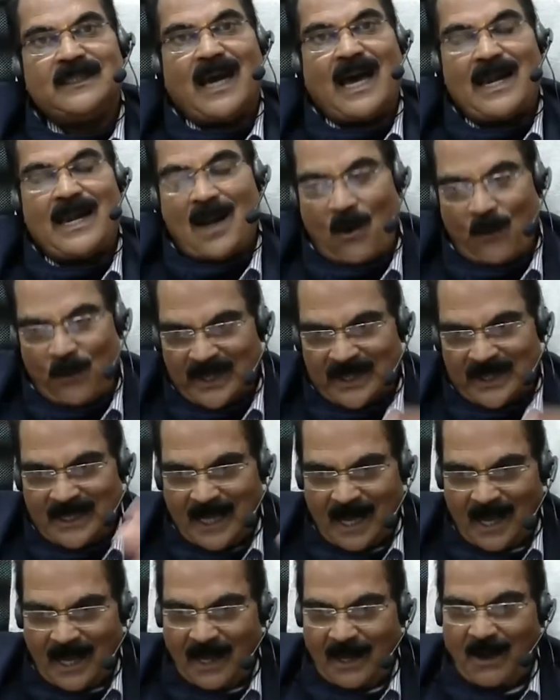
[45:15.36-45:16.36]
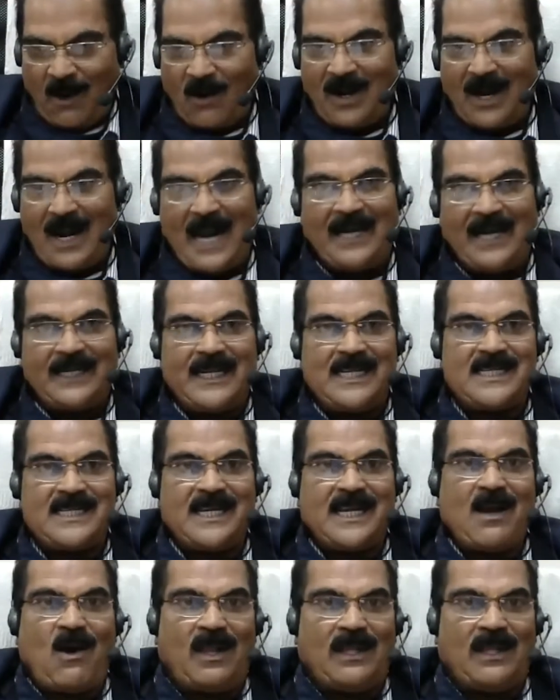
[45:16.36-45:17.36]
And now with the online
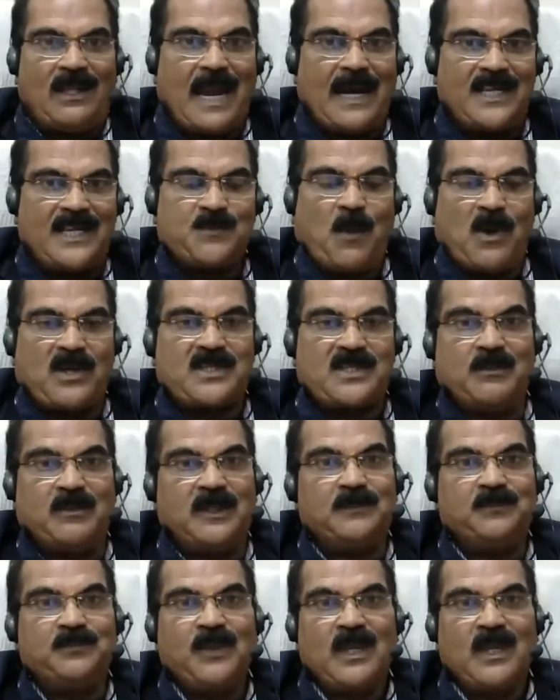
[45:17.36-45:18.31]
teaching, all that is possible.